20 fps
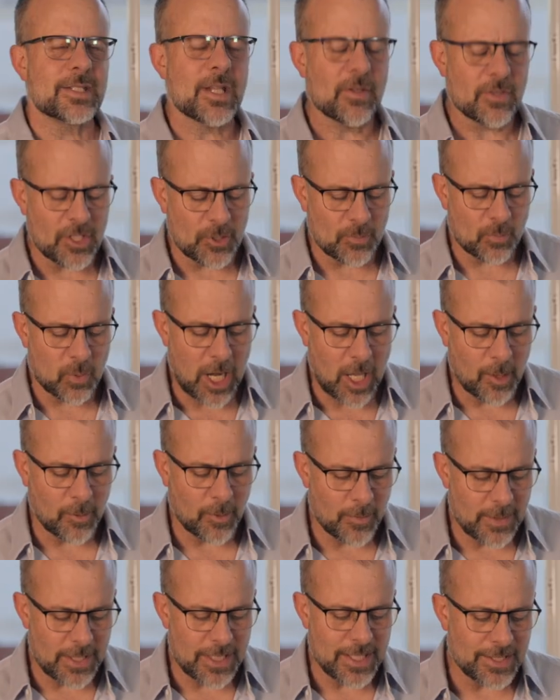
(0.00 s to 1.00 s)
Now, this
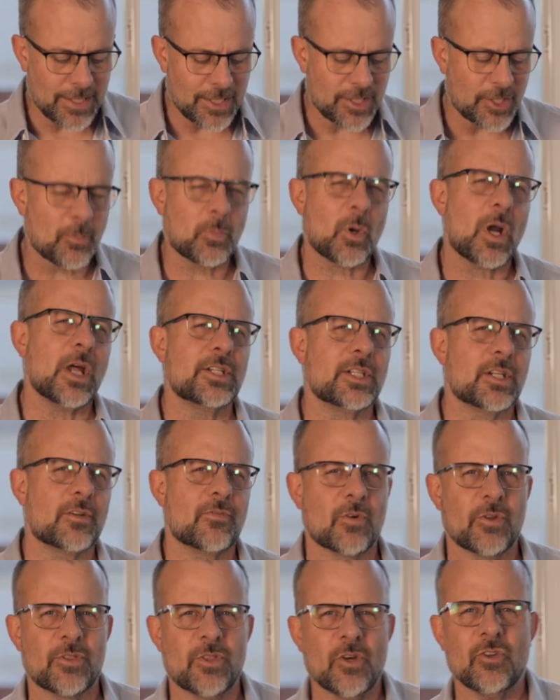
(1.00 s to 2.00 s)
problem isn't surprising
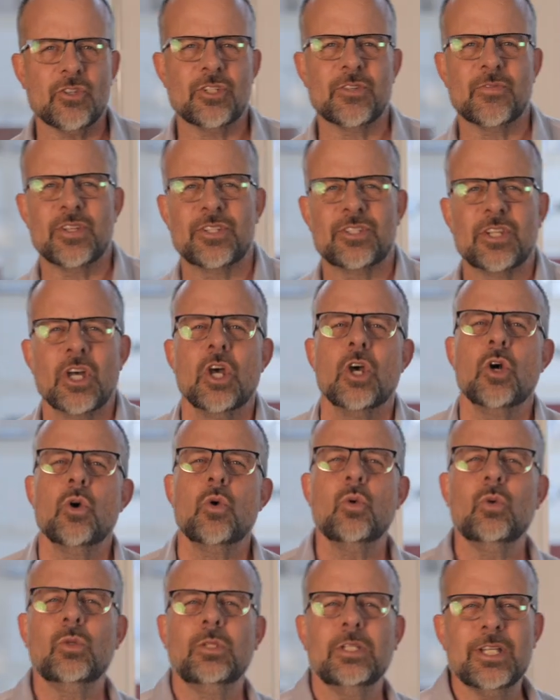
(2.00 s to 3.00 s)
for those of us
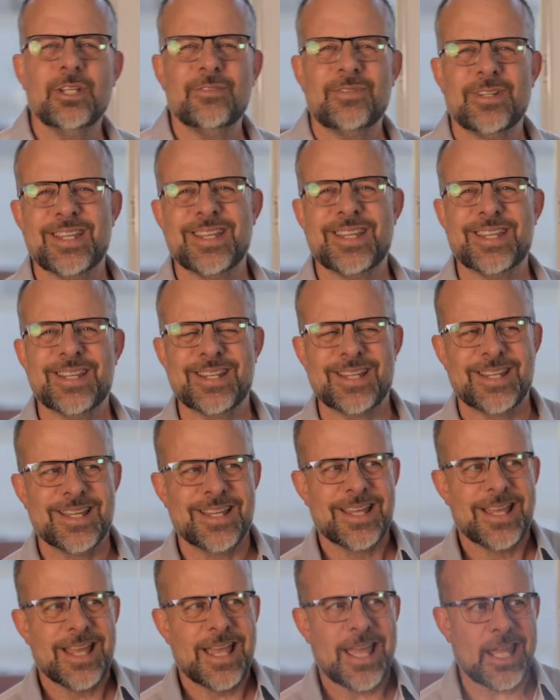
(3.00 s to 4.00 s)
who live in
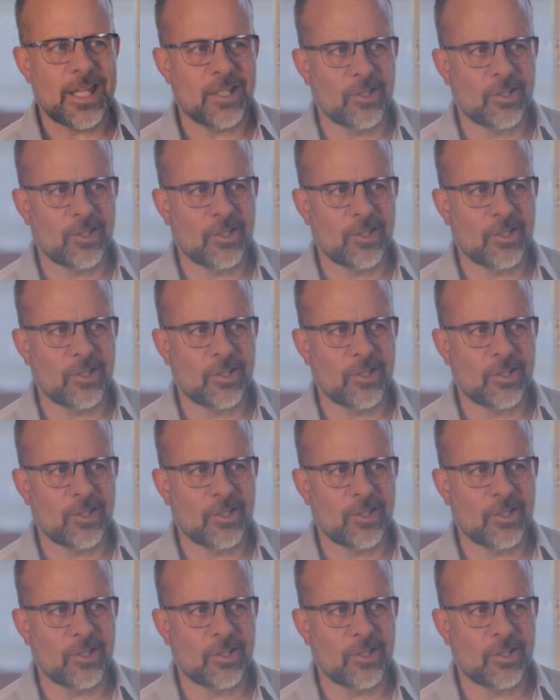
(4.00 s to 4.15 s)
a